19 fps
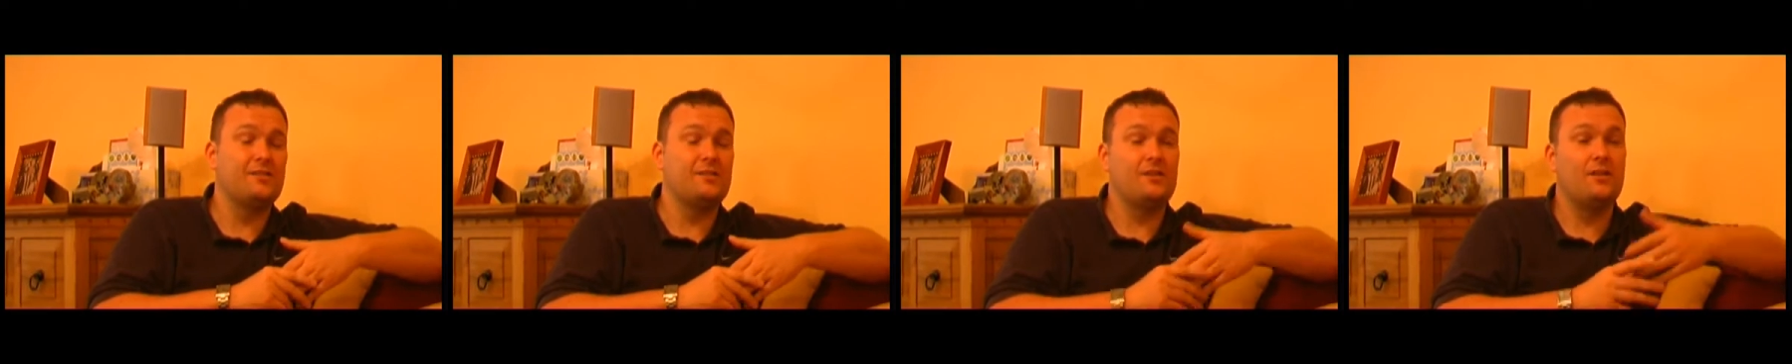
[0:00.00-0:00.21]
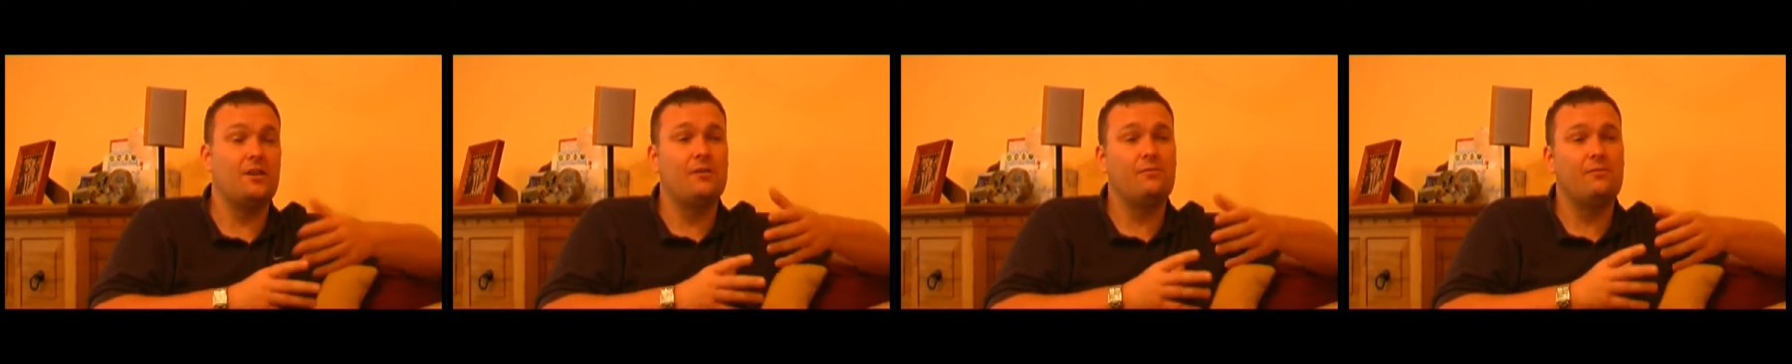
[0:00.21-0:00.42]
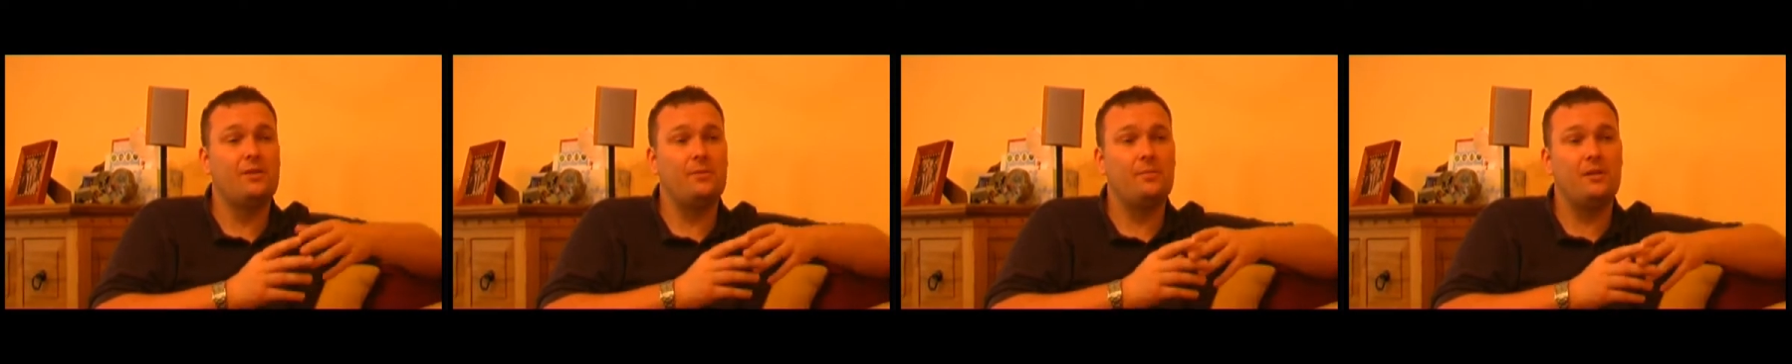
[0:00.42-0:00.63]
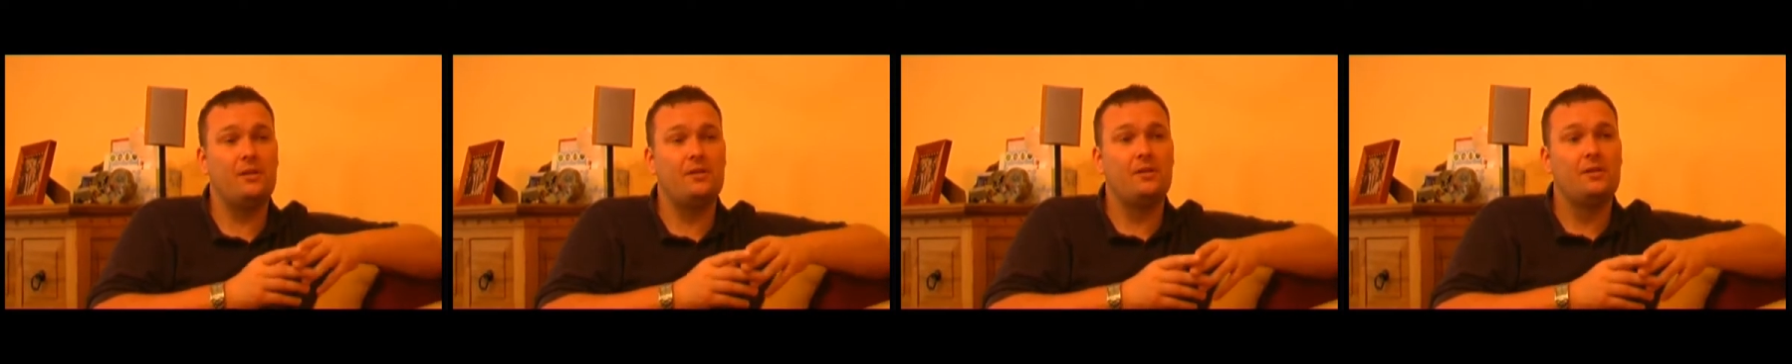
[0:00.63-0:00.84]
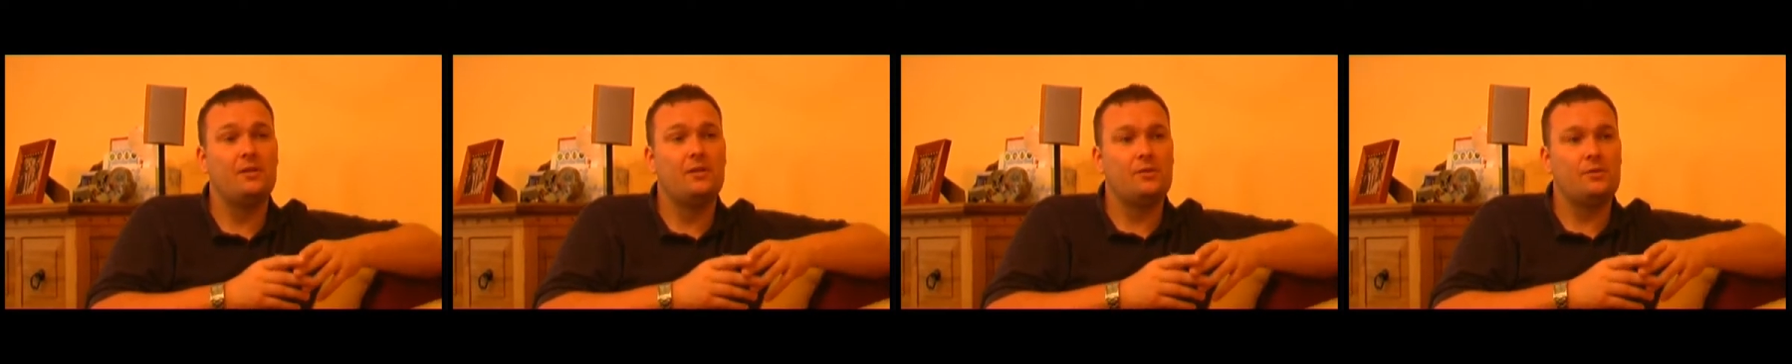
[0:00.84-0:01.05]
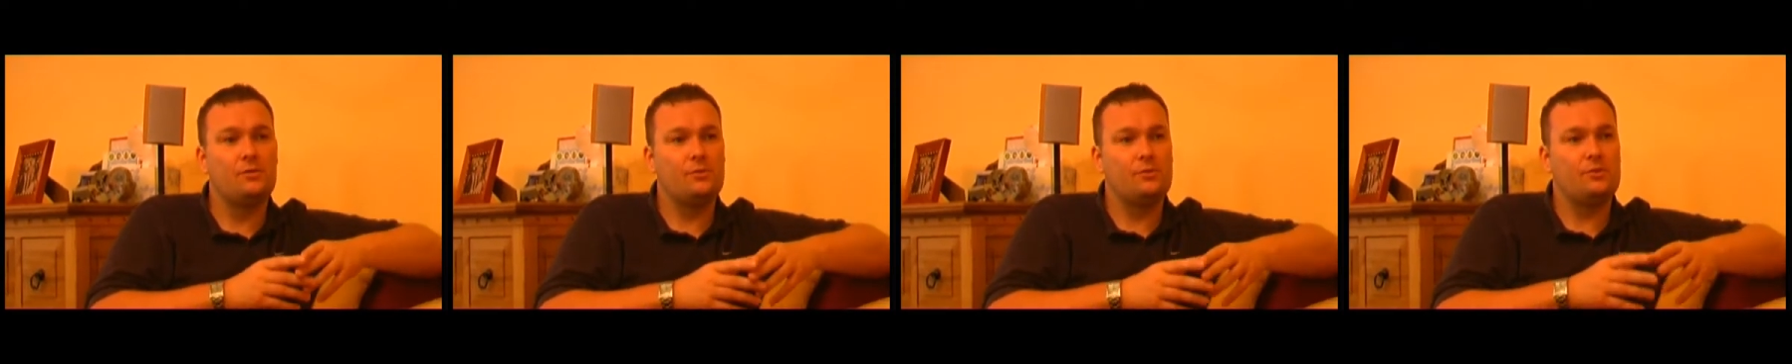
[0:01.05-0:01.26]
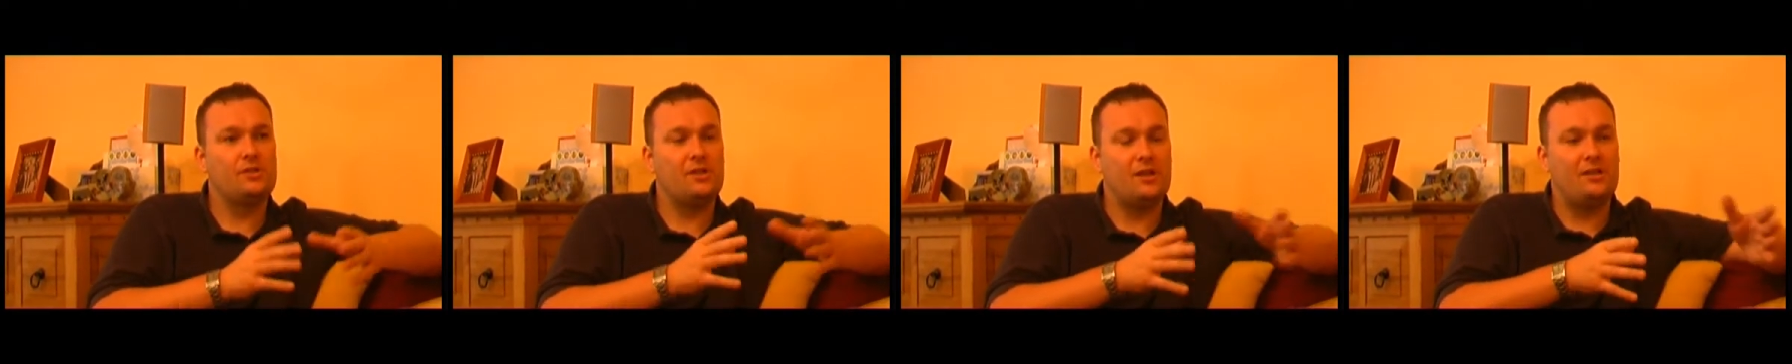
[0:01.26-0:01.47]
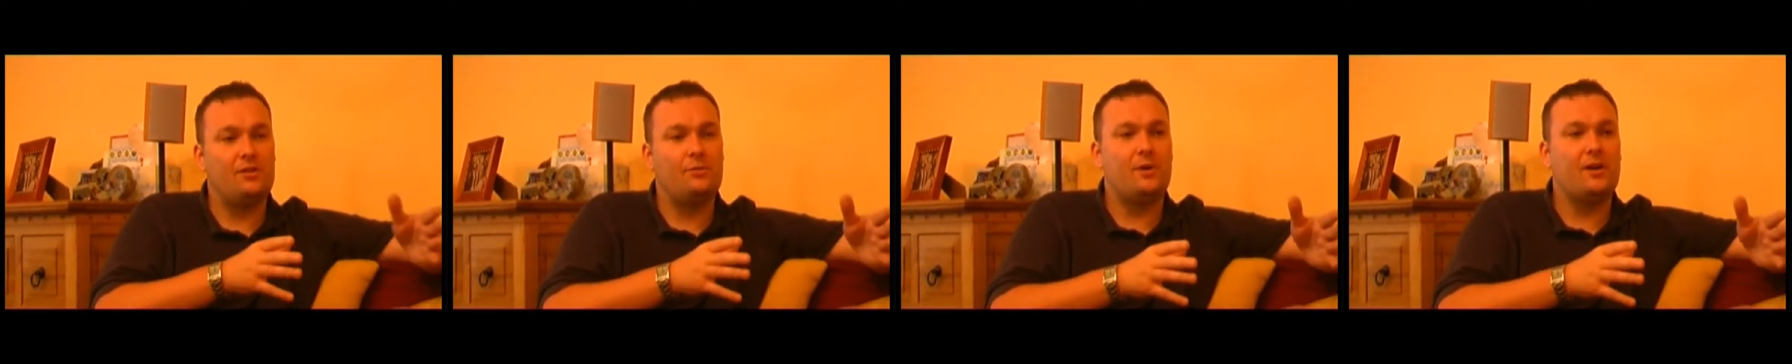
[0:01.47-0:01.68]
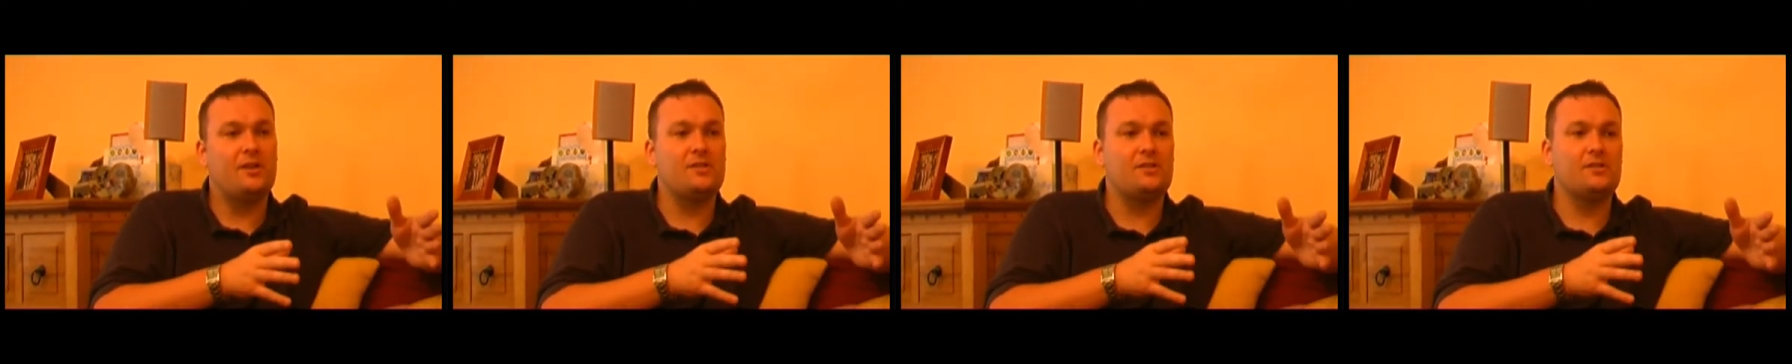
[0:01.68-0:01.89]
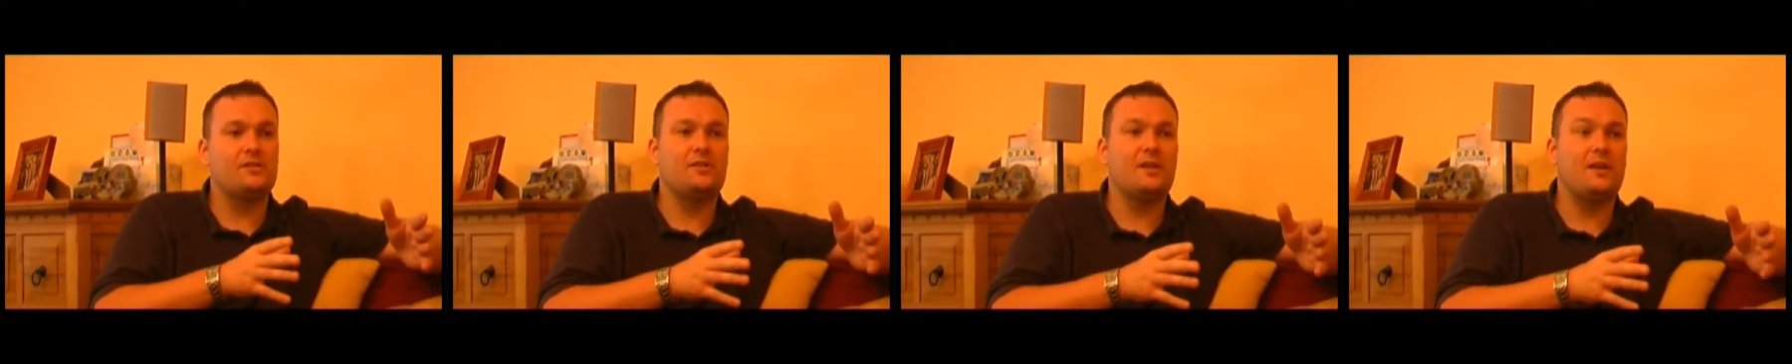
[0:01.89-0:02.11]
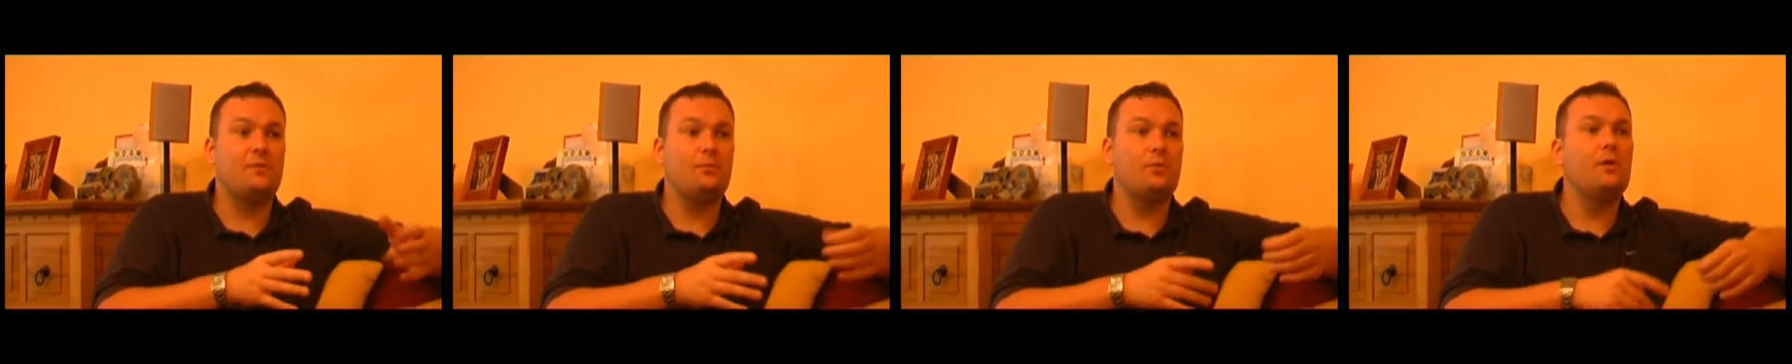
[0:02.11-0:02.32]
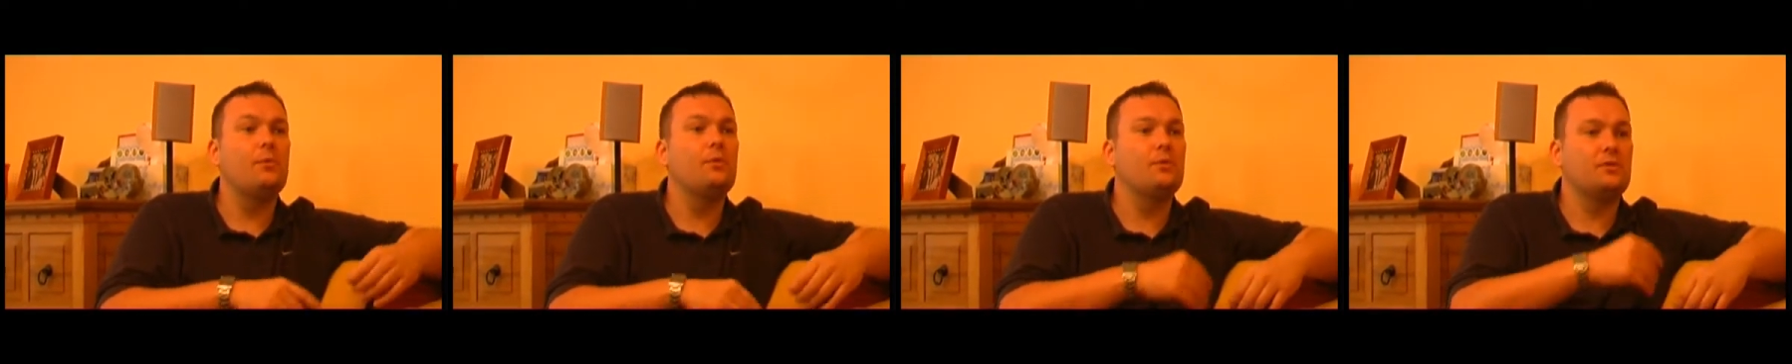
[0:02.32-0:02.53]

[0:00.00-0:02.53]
So you can't really be sort of set in your ways and say, well,